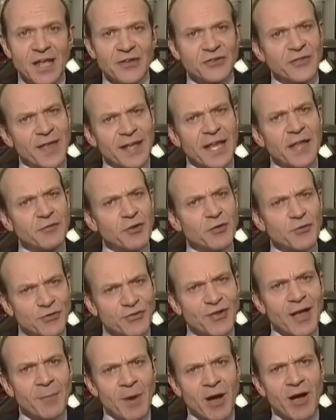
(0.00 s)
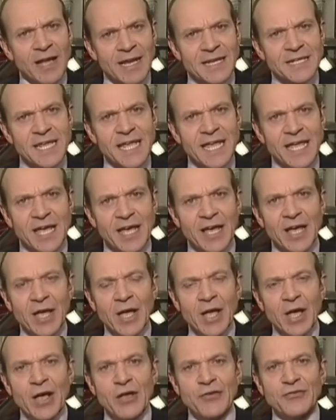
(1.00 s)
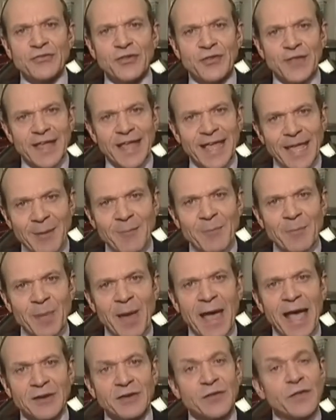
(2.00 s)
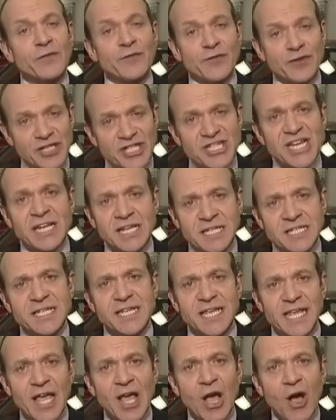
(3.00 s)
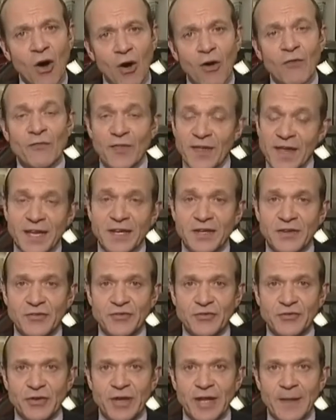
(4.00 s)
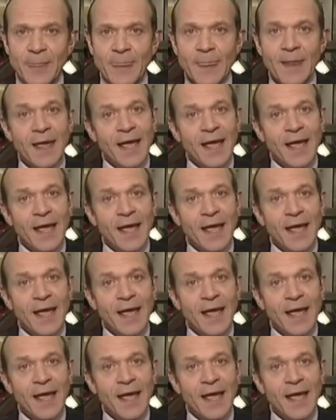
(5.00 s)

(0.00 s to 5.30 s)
So that gives you some idea as to the impact and the fragility of the industry.